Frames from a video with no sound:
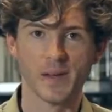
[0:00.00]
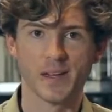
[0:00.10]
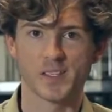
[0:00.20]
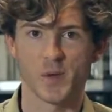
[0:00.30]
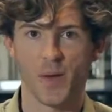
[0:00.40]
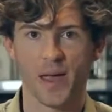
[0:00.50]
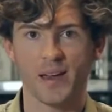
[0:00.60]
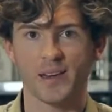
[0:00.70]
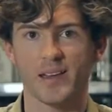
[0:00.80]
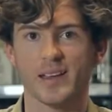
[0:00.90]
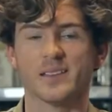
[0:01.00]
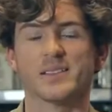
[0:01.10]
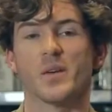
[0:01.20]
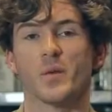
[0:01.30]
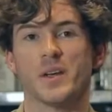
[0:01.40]
Champagne is
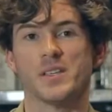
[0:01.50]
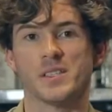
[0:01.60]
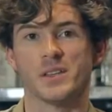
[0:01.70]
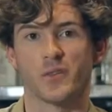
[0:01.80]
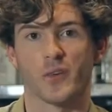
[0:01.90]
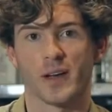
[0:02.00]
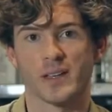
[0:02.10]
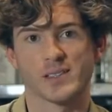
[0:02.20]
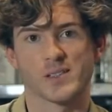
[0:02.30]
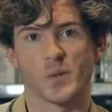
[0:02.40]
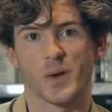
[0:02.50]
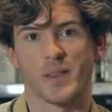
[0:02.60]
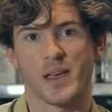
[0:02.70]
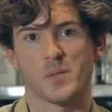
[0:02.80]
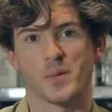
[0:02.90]
a region in France where
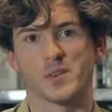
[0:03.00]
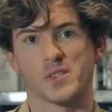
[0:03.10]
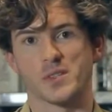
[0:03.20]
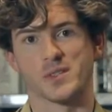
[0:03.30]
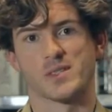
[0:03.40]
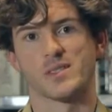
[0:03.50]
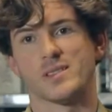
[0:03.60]
they produce